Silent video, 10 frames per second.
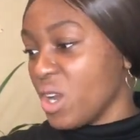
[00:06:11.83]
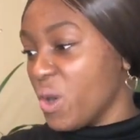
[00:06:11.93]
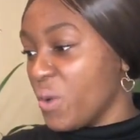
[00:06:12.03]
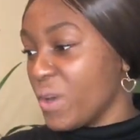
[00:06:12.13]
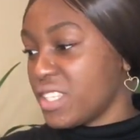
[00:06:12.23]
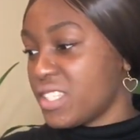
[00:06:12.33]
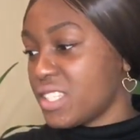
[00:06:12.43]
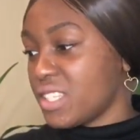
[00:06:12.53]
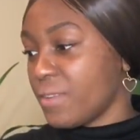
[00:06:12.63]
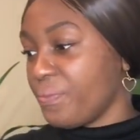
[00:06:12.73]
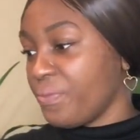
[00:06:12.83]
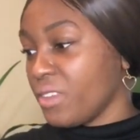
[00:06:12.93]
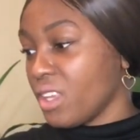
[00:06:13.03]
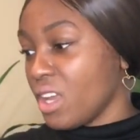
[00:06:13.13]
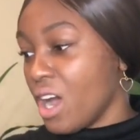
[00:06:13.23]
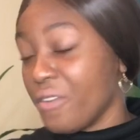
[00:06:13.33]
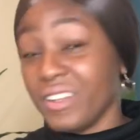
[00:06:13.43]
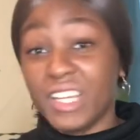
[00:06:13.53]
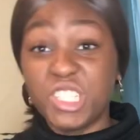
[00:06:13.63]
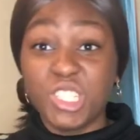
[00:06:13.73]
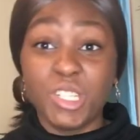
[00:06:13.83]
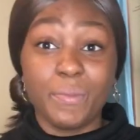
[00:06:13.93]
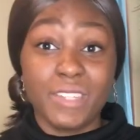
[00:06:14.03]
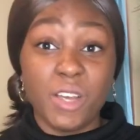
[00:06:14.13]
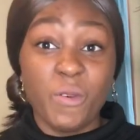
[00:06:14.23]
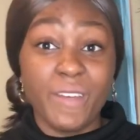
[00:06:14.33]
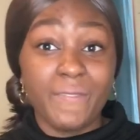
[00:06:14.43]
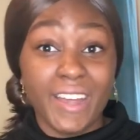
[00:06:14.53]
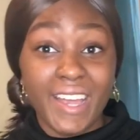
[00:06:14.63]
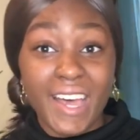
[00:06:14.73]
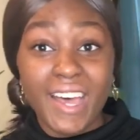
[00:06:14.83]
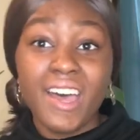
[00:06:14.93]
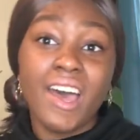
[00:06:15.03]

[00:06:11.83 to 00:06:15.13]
What's a relationship deal with Virka?